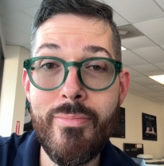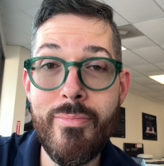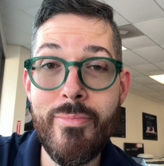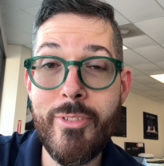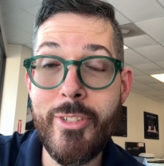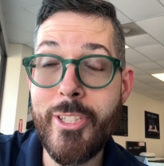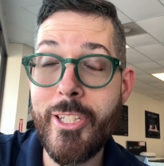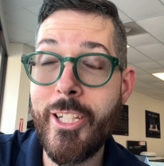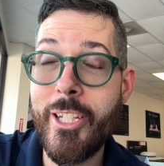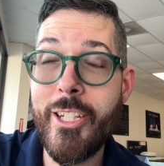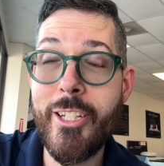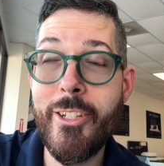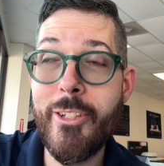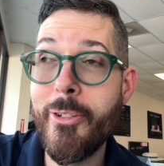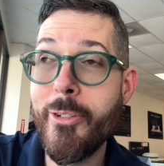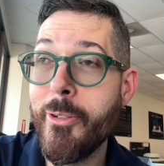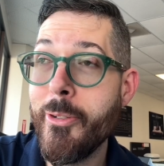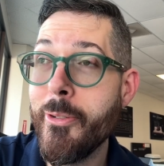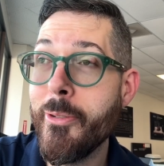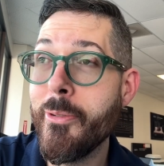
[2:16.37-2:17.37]
She
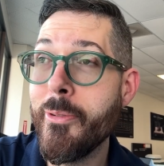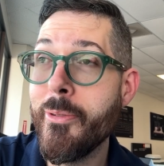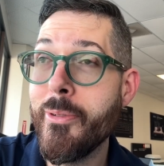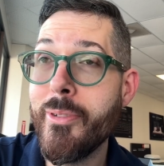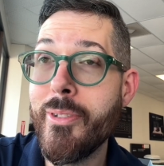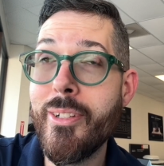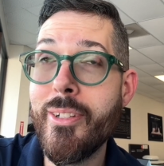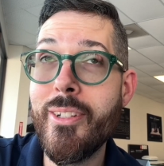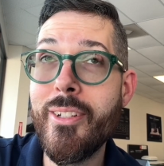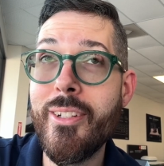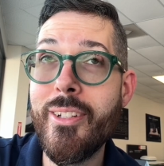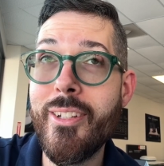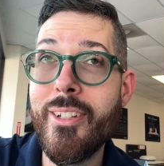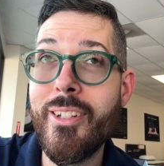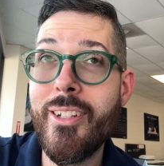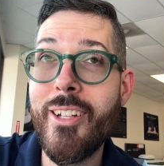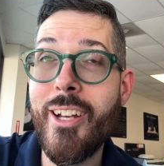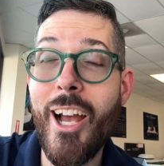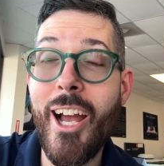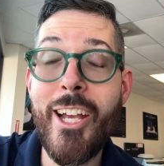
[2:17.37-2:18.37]
knew
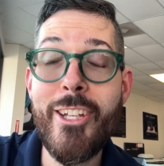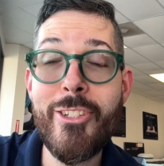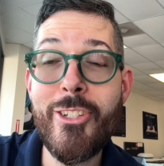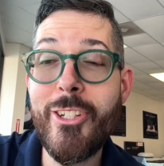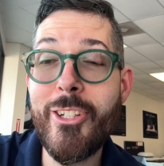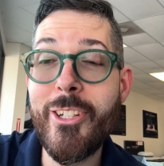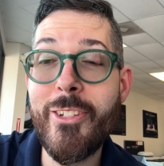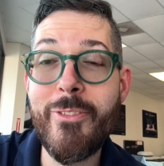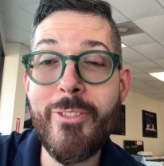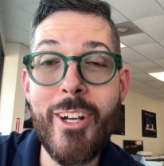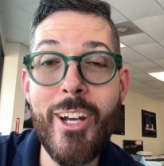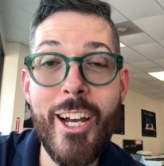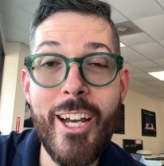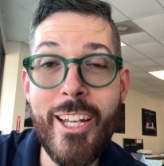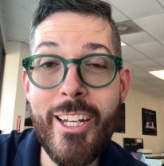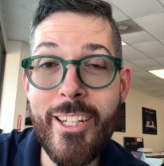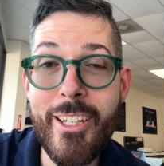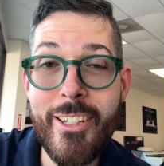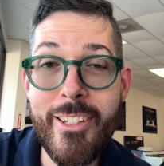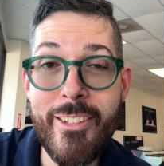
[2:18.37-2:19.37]
I shouldn't have got
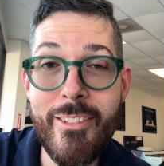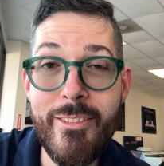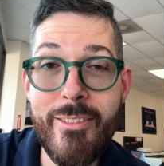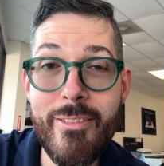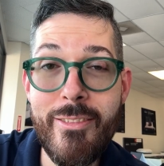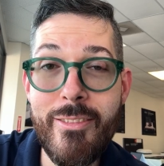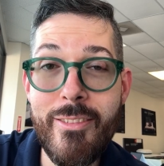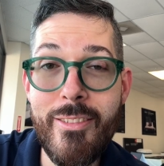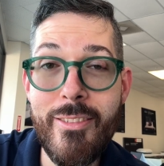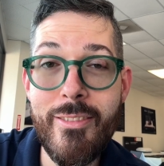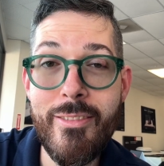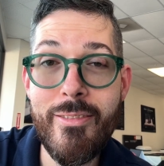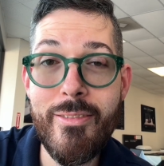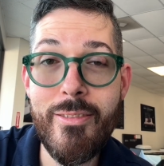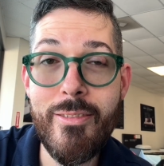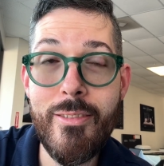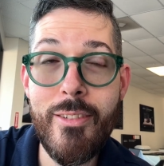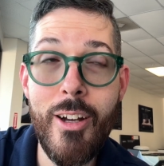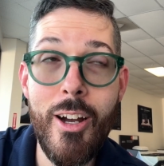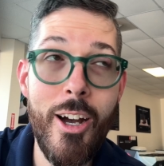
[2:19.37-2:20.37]
it.
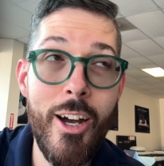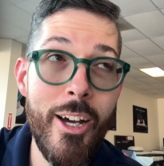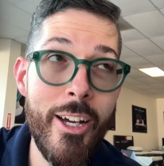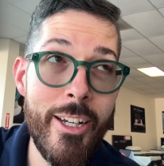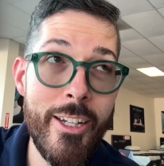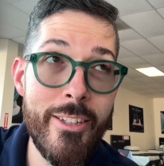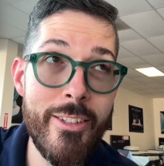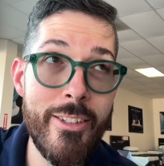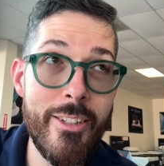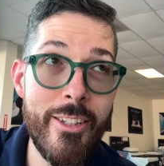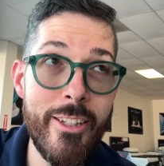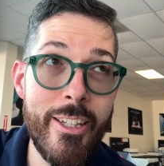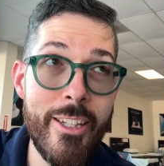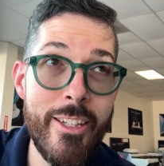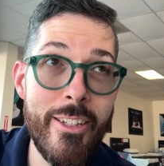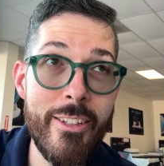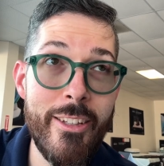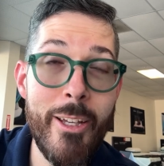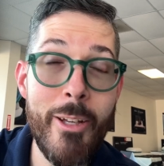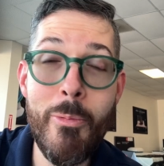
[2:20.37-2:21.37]

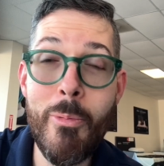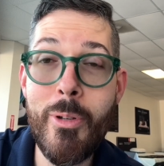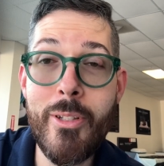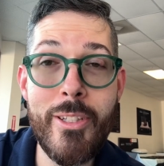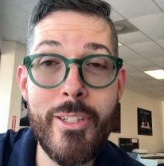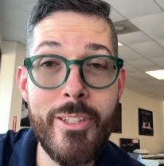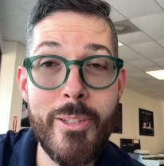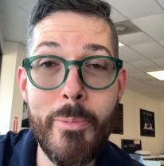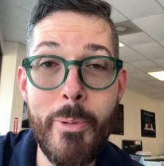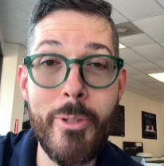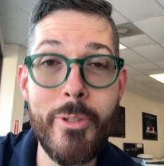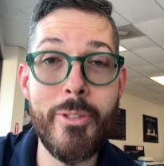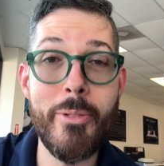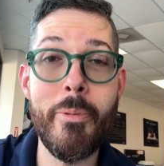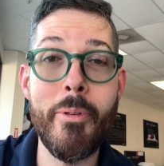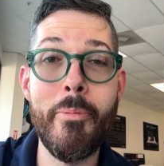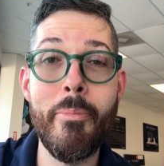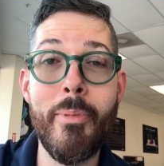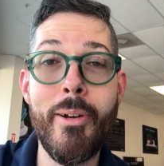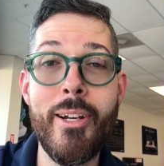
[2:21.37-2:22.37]
Honestly, it wasn't supposed to
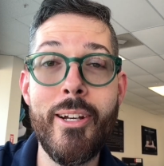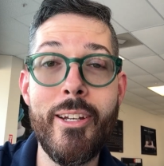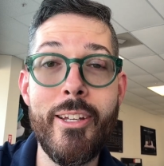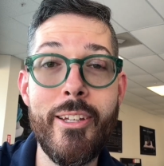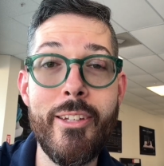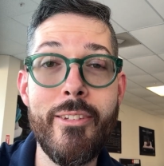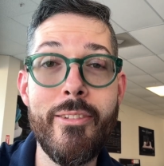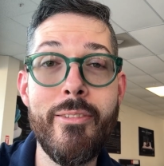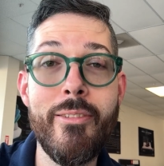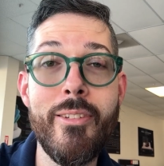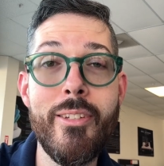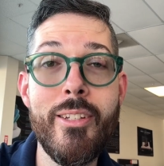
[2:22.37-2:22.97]
be mine.